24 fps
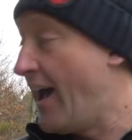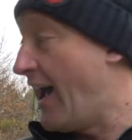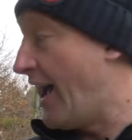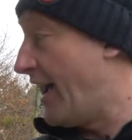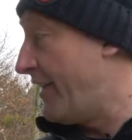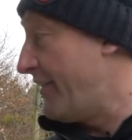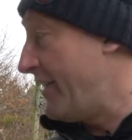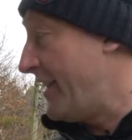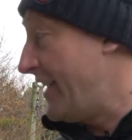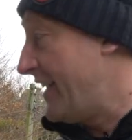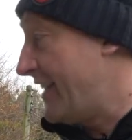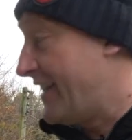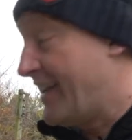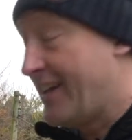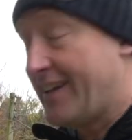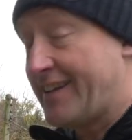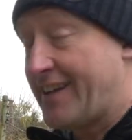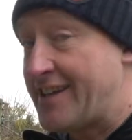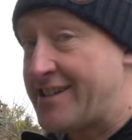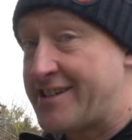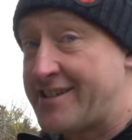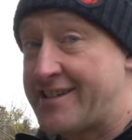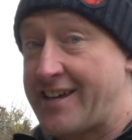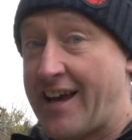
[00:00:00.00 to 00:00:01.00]
I mean,
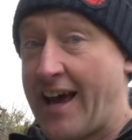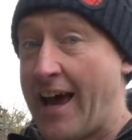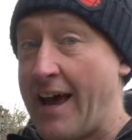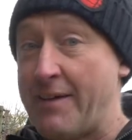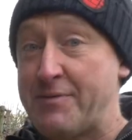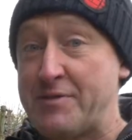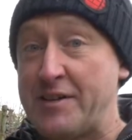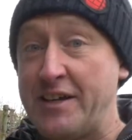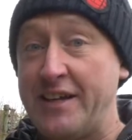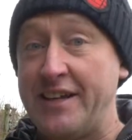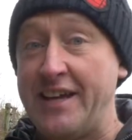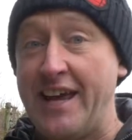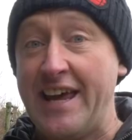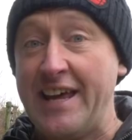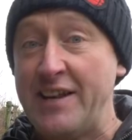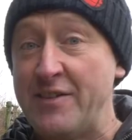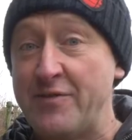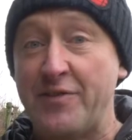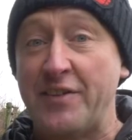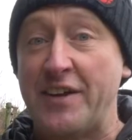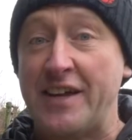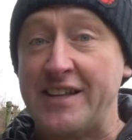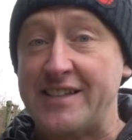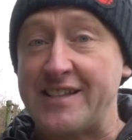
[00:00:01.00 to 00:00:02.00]
there's actually an
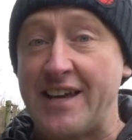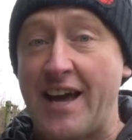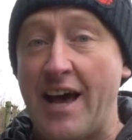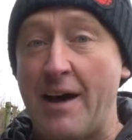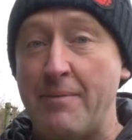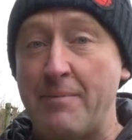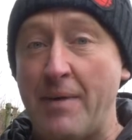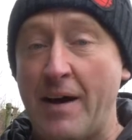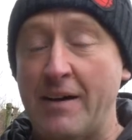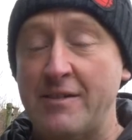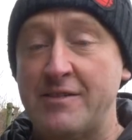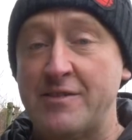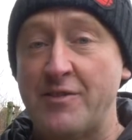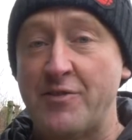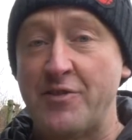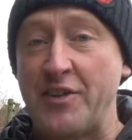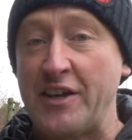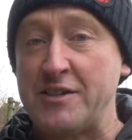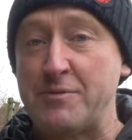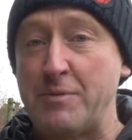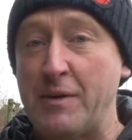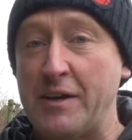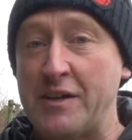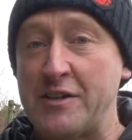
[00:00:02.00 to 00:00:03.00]
infinite amount of
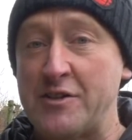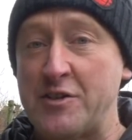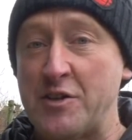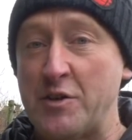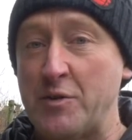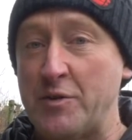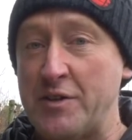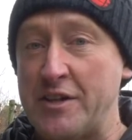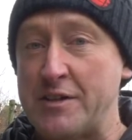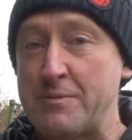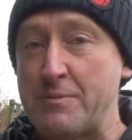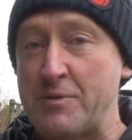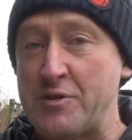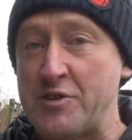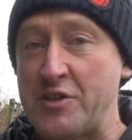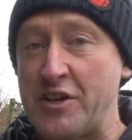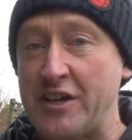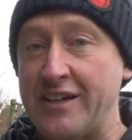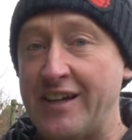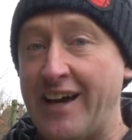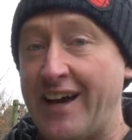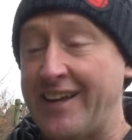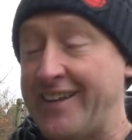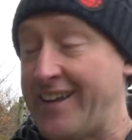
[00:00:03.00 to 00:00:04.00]
things we can do with this
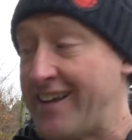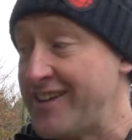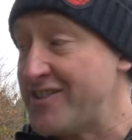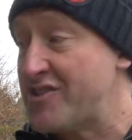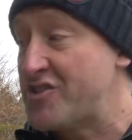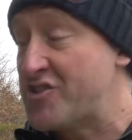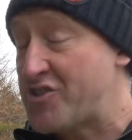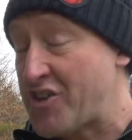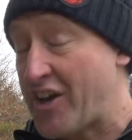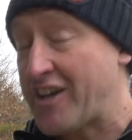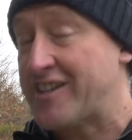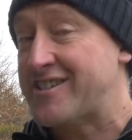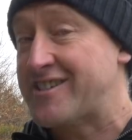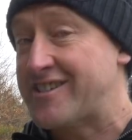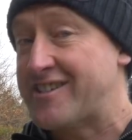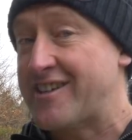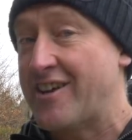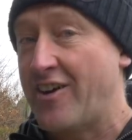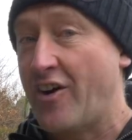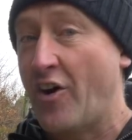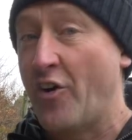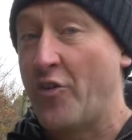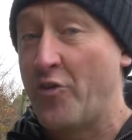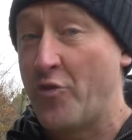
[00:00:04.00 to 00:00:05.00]
machine, and that's
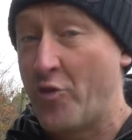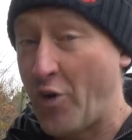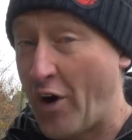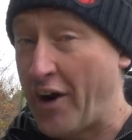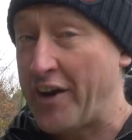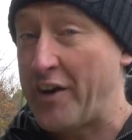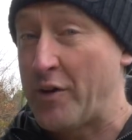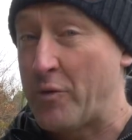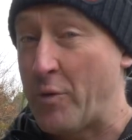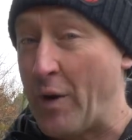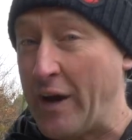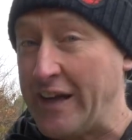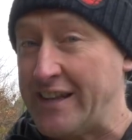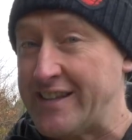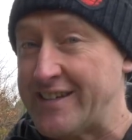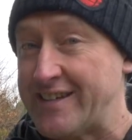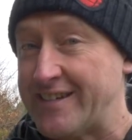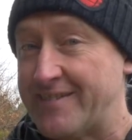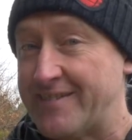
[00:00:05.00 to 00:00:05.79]
just on rider weight.